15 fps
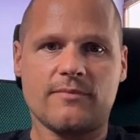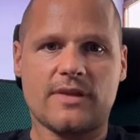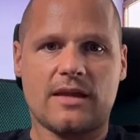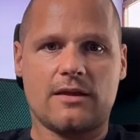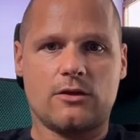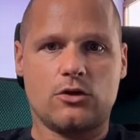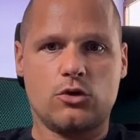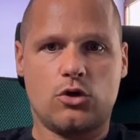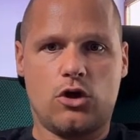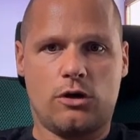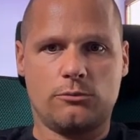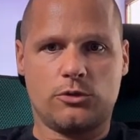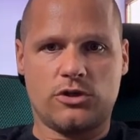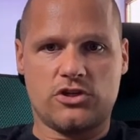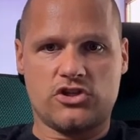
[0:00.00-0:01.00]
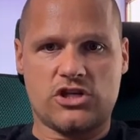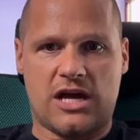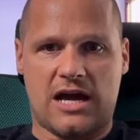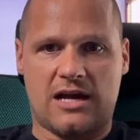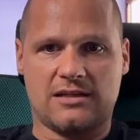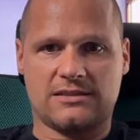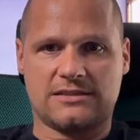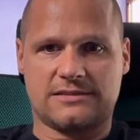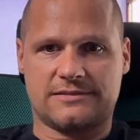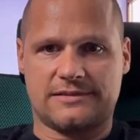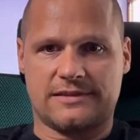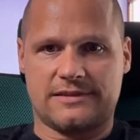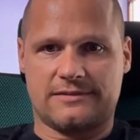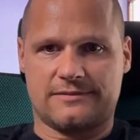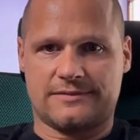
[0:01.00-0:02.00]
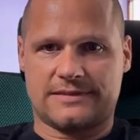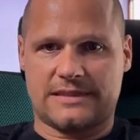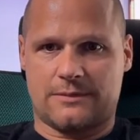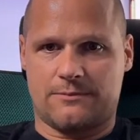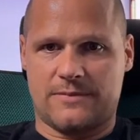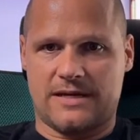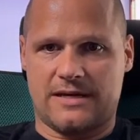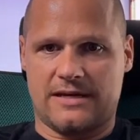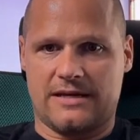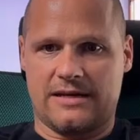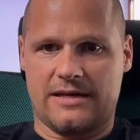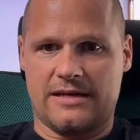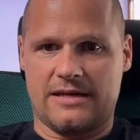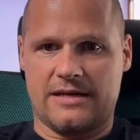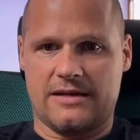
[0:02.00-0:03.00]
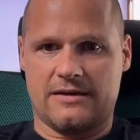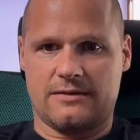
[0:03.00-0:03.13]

You come to the charts somewhere in here,